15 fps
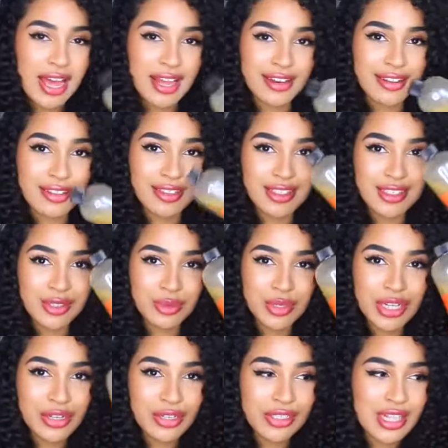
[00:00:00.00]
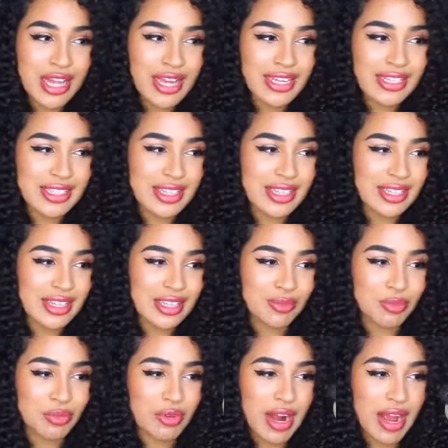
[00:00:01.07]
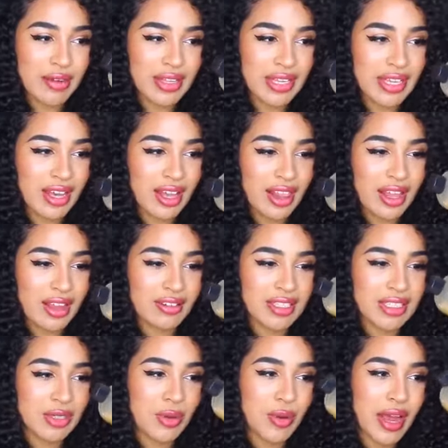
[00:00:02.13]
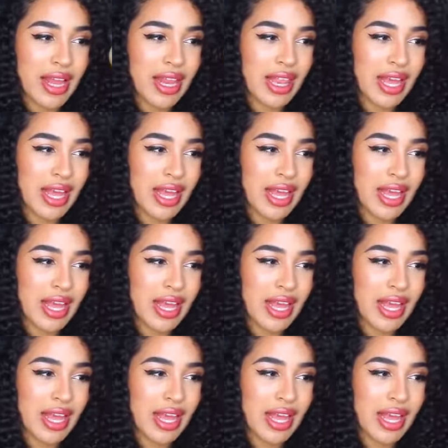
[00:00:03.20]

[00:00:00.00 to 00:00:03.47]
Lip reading: and this is what it looks like. It's this browny color. It's quite